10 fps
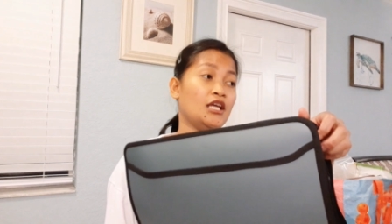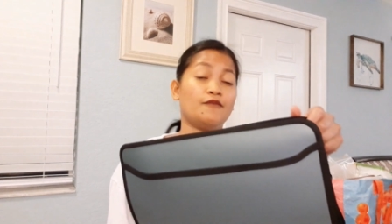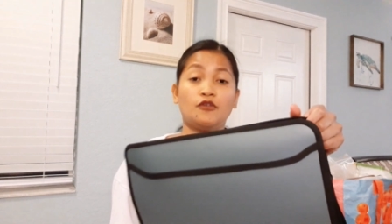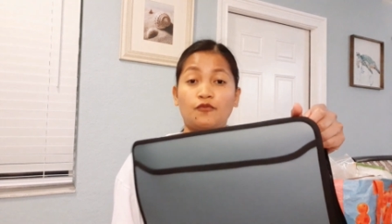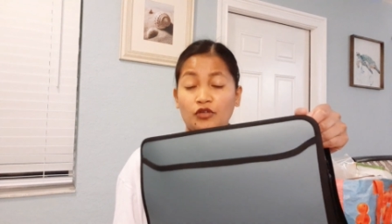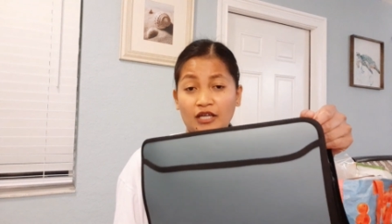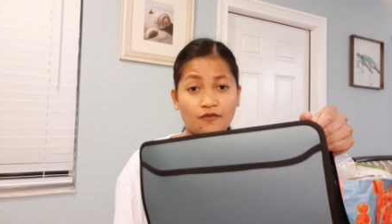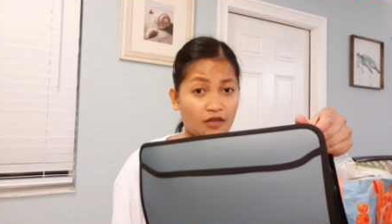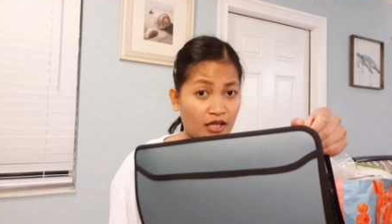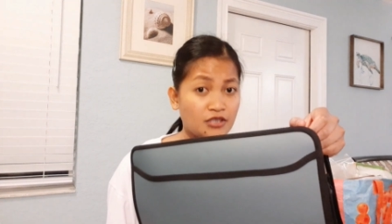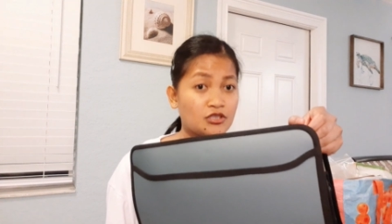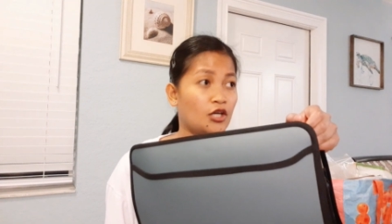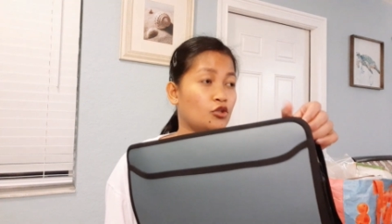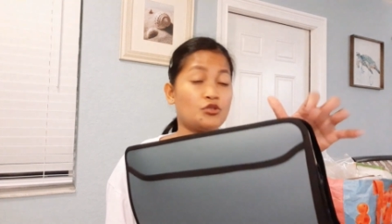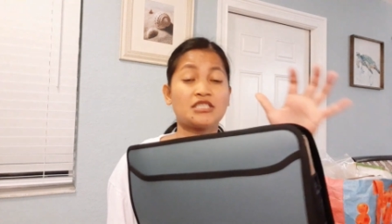if you forget things,
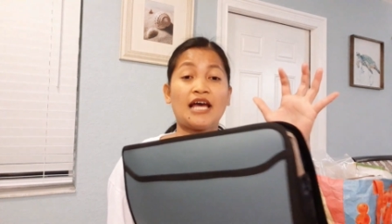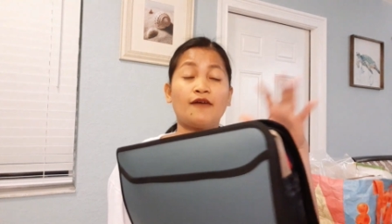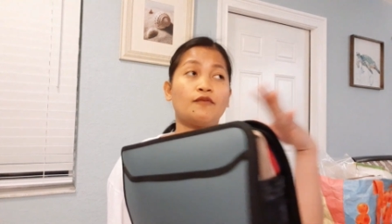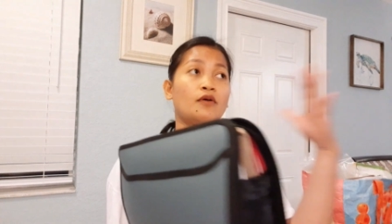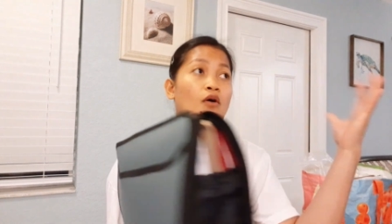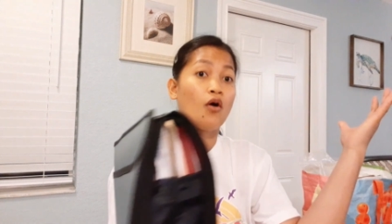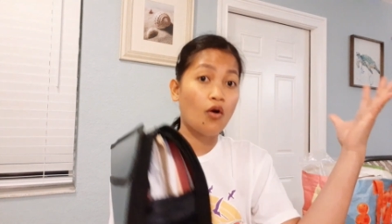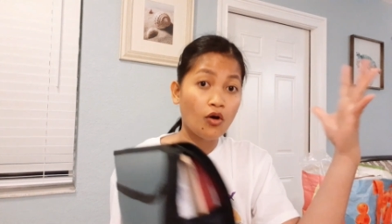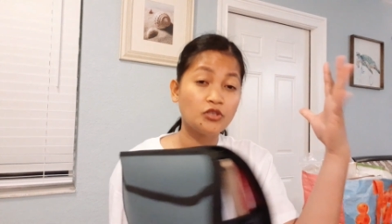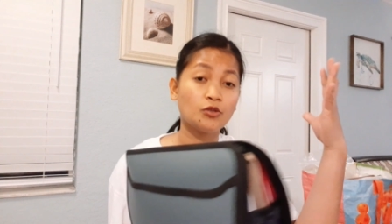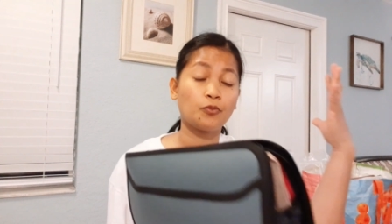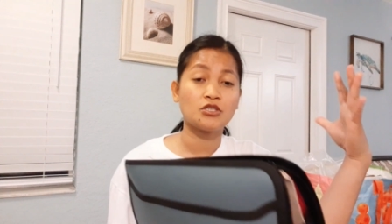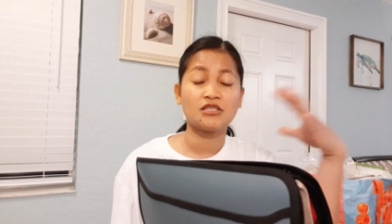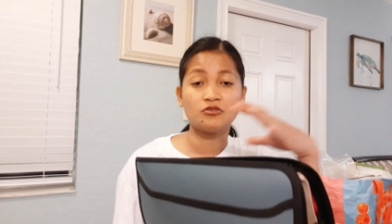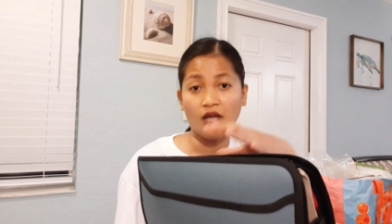you just have all your
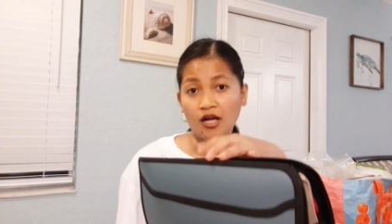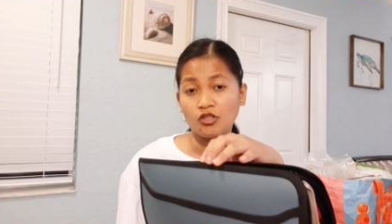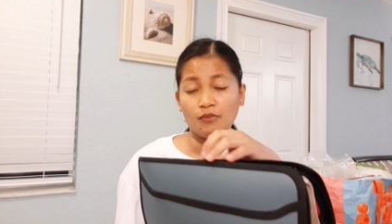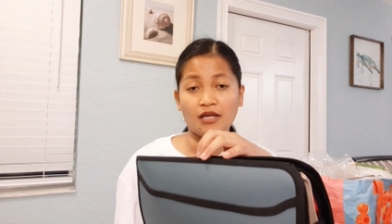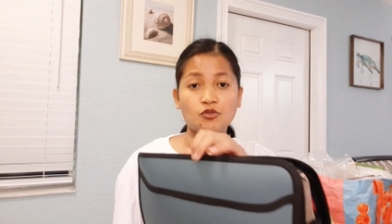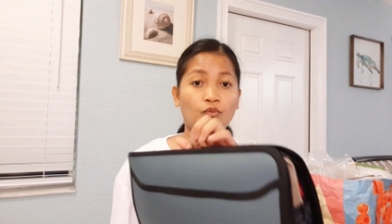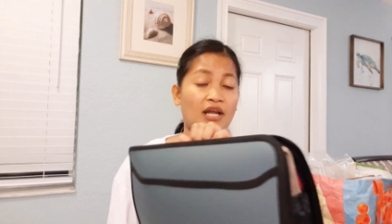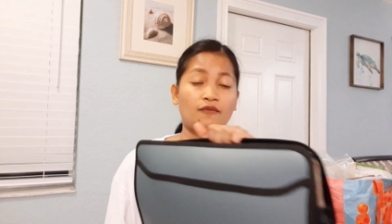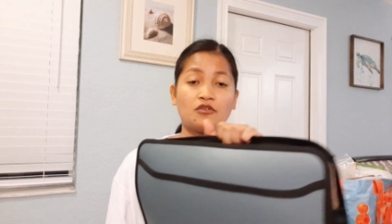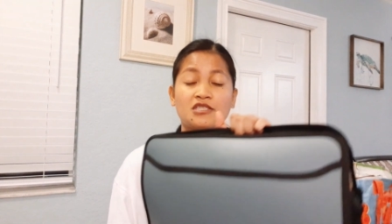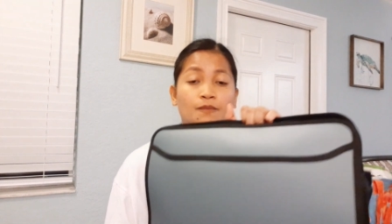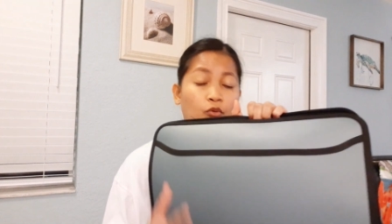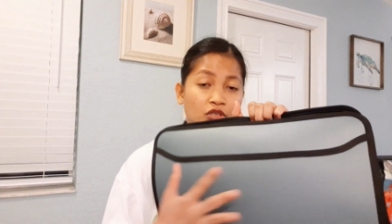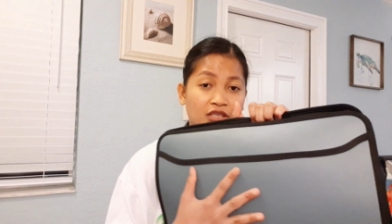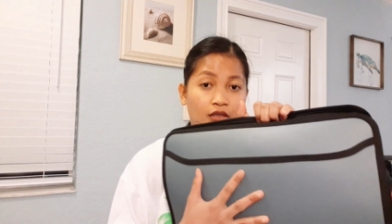personal documents, whatever is
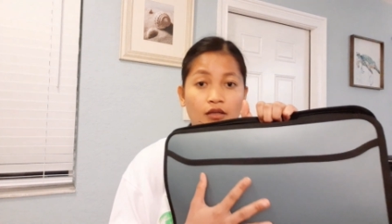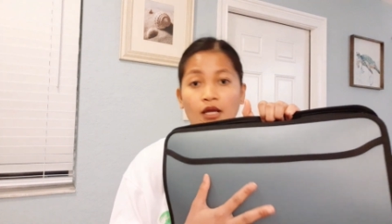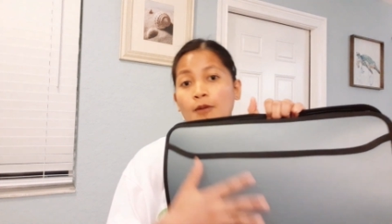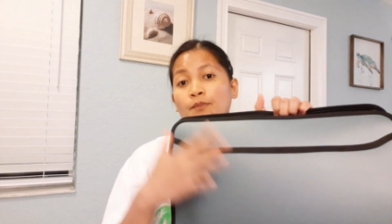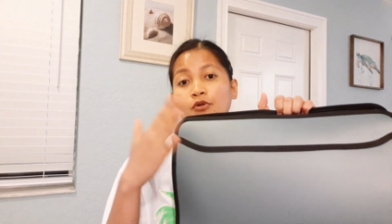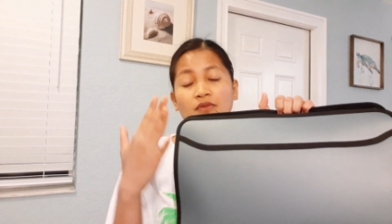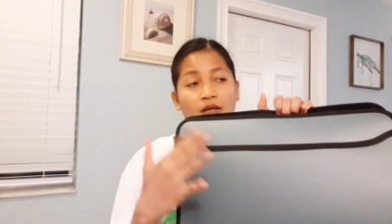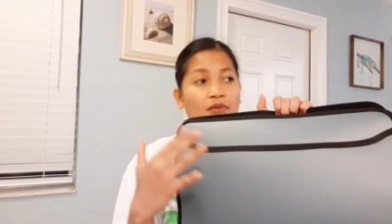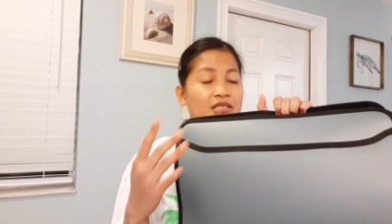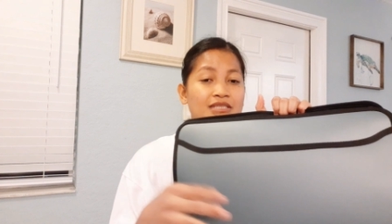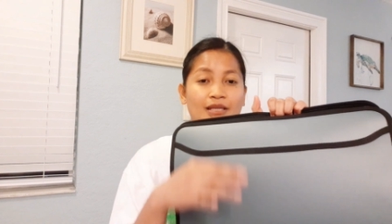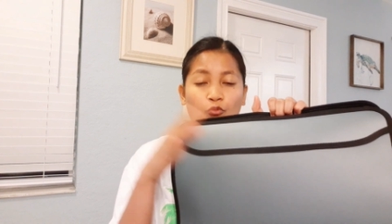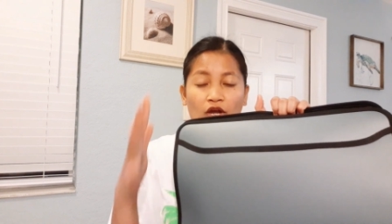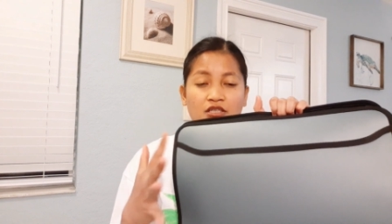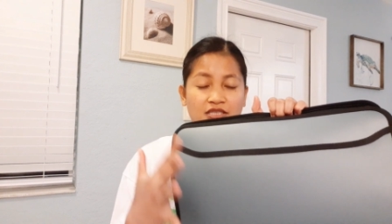important, put them in
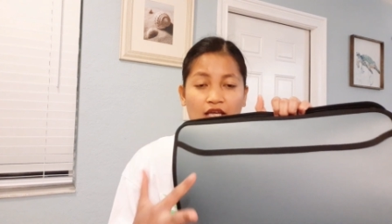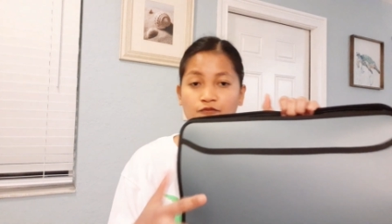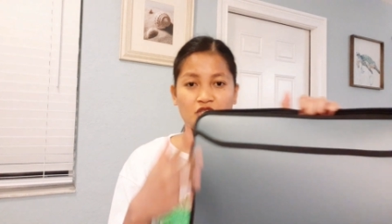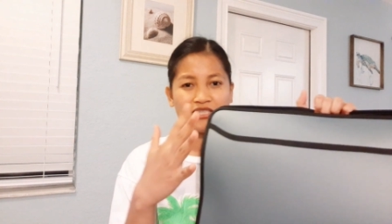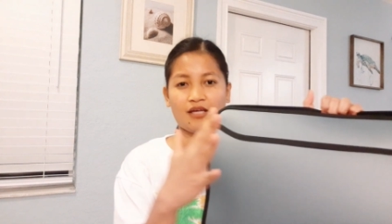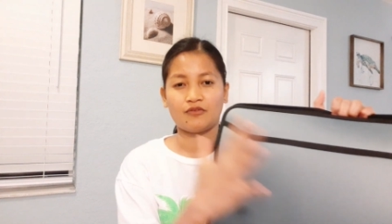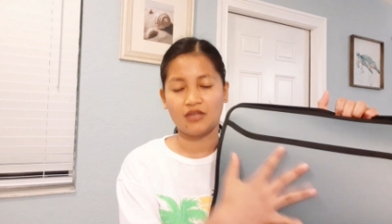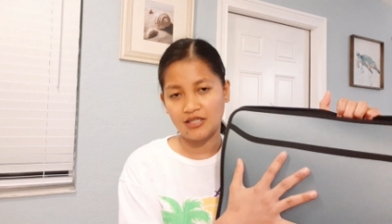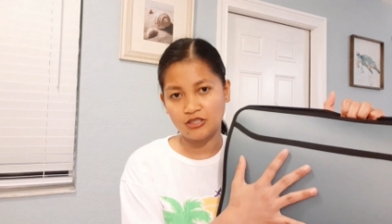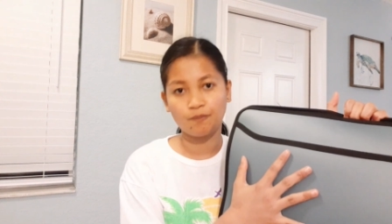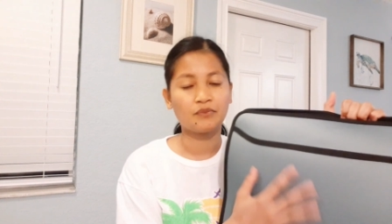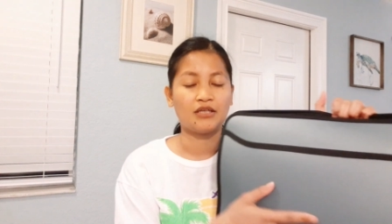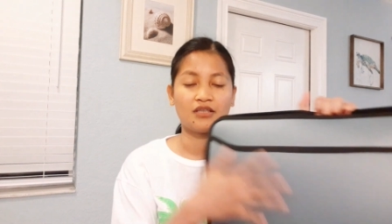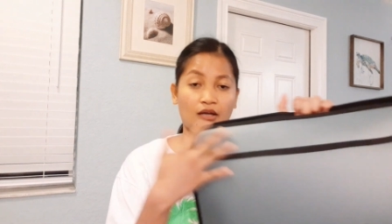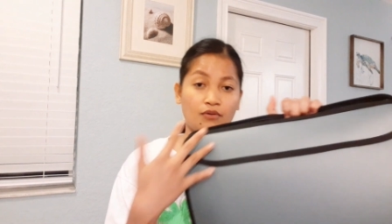somewhere safe just like this
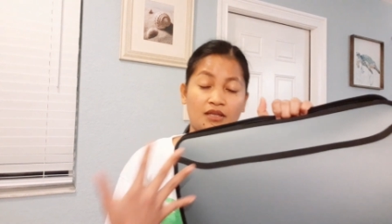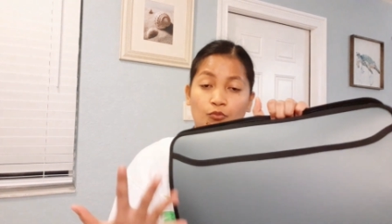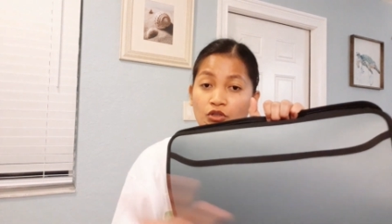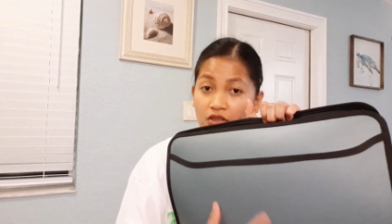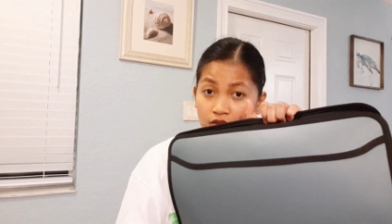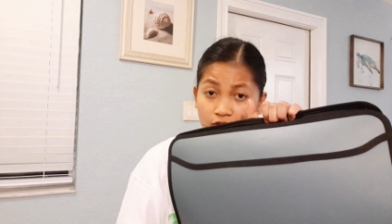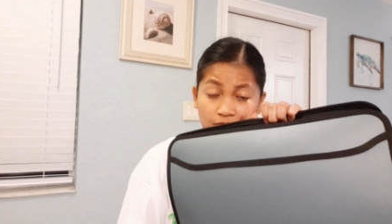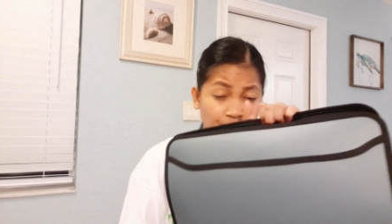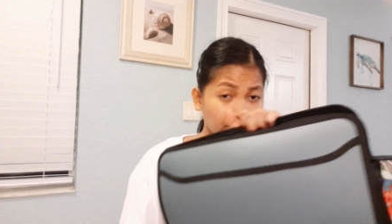and carry them with you.